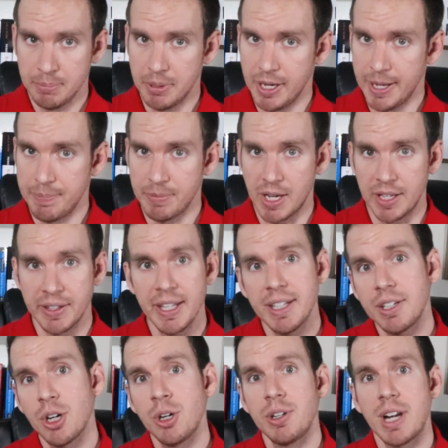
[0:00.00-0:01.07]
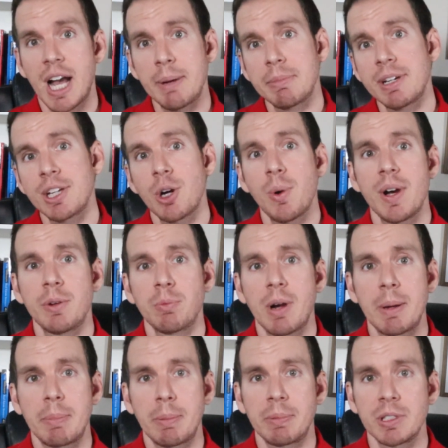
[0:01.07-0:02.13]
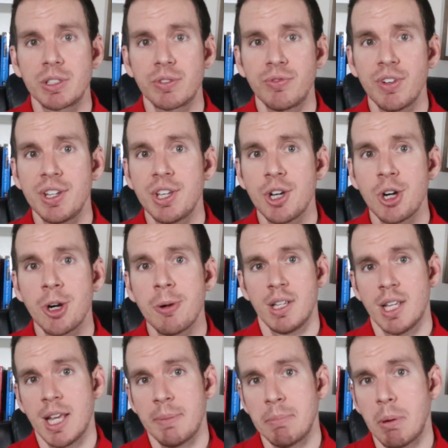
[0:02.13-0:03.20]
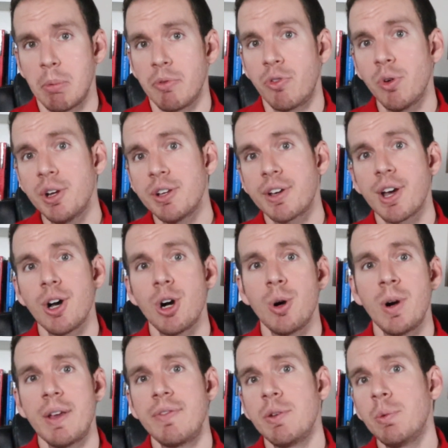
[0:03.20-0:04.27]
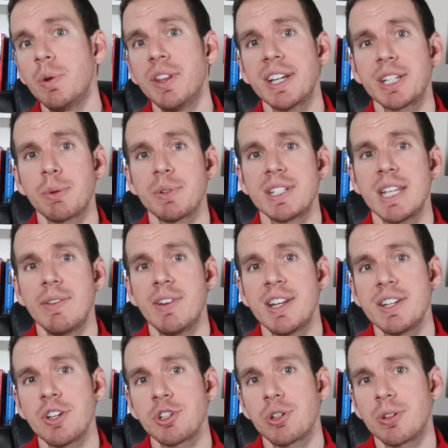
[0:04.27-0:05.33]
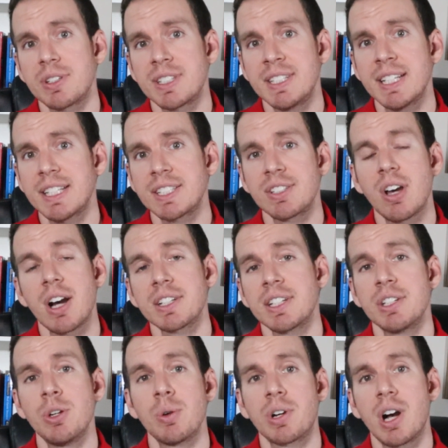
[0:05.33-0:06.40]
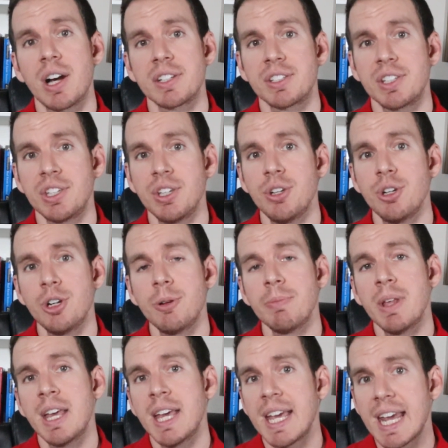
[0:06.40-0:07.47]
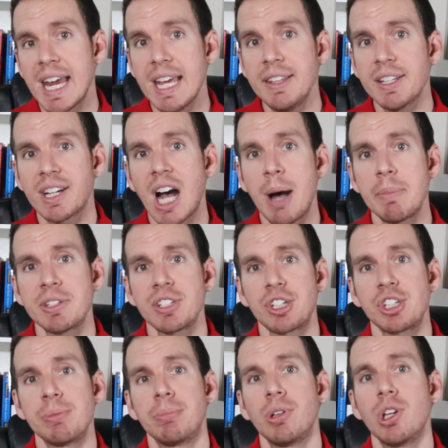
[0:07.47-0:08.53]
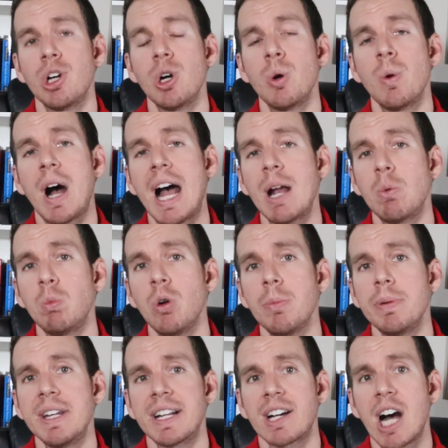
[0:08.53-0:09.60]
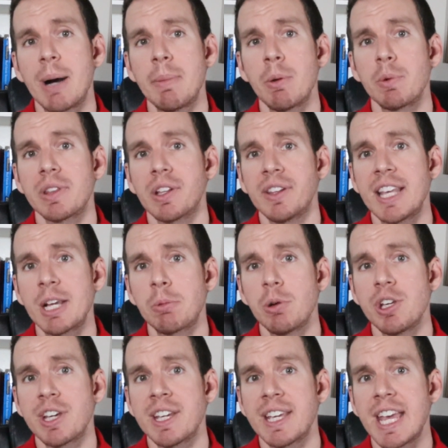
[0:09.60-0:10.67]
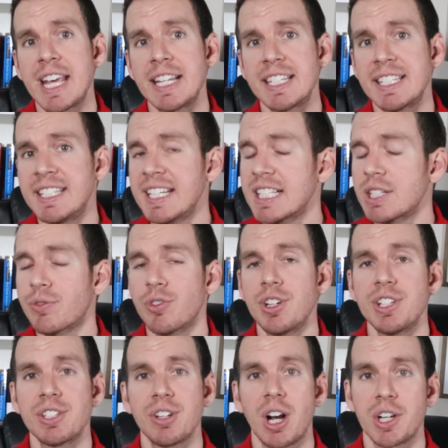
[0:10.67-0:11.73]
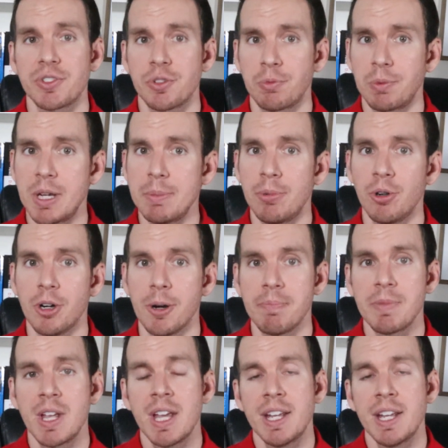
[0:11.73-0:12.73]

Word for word: But on that note, I'm going to go ahead and wrap up this video. But before you go, if you would like to receive an additional six stocks at no cost to you, in the comment section below, I will pin a comment with a link where you can gain six free stocks from Webull.